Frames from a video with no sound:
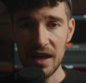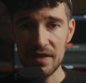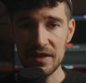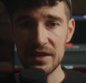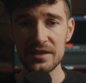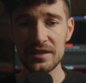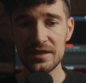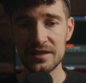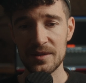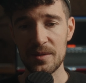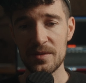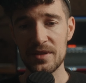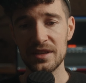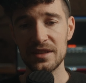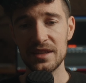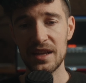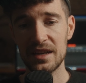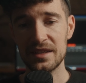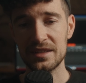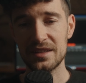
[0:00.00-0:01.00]
And this is
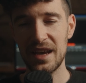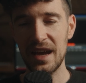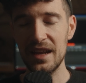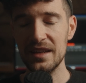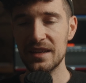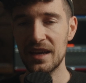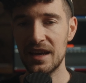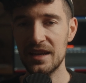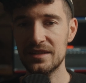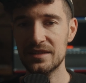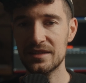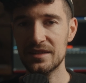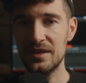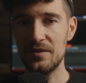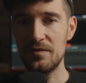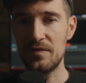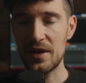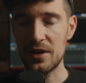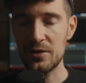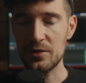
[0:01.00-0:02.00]
something that can get
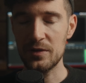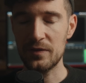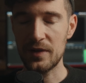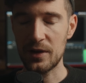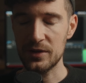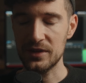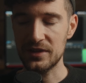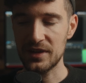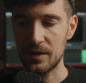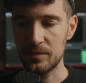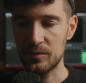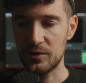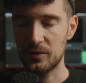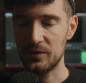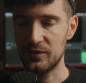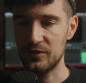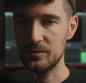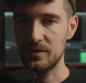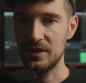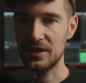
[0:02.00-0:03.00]
very, very time
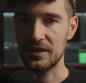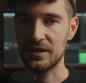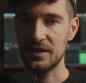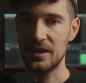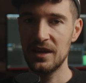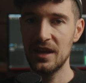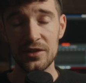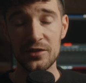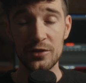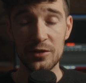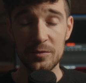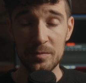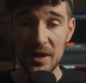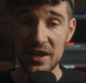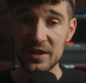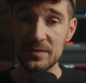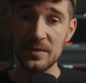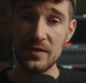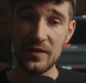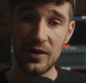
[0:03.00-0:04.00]
consuming. So it
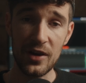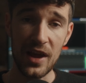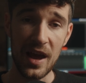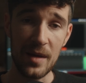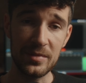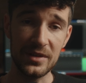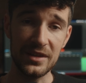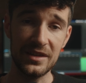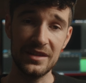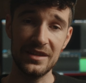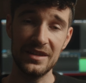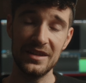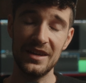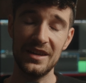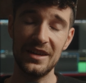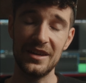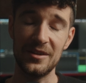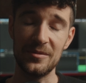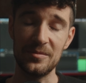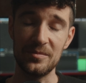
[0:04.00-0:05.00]
makes me very happy
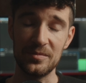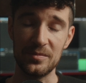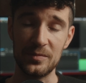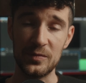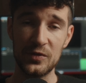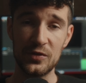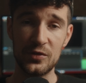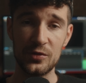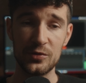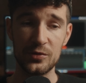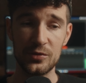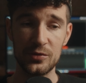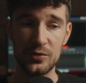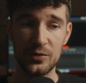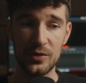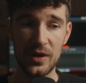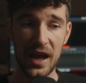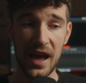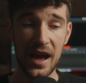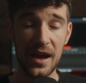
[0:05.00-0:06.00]

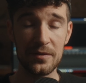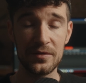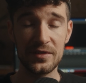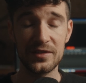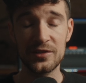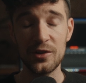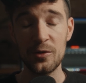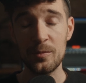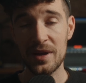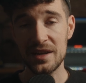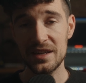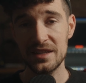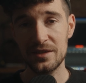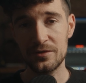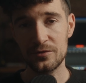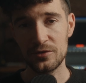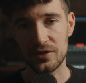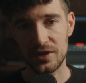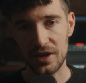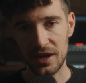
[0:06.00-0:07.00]
to have so many
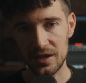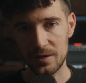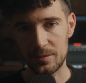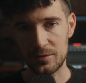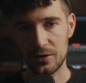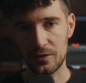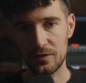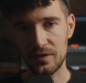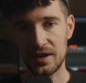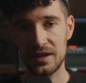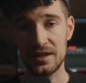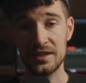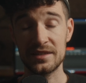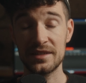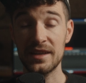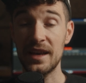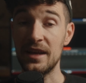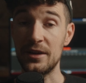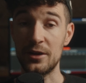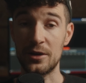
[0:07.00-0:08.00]
different color
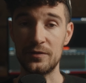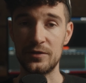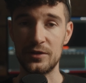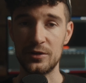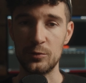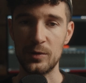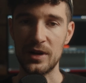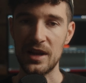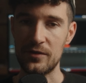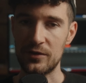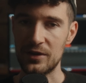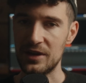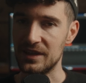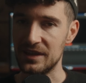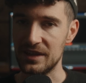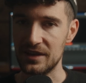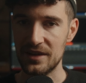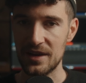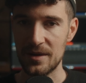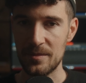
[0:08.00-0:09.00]
profiles at offer whenever I
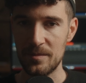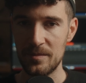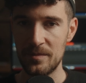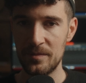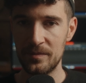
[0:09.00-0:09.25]
need them.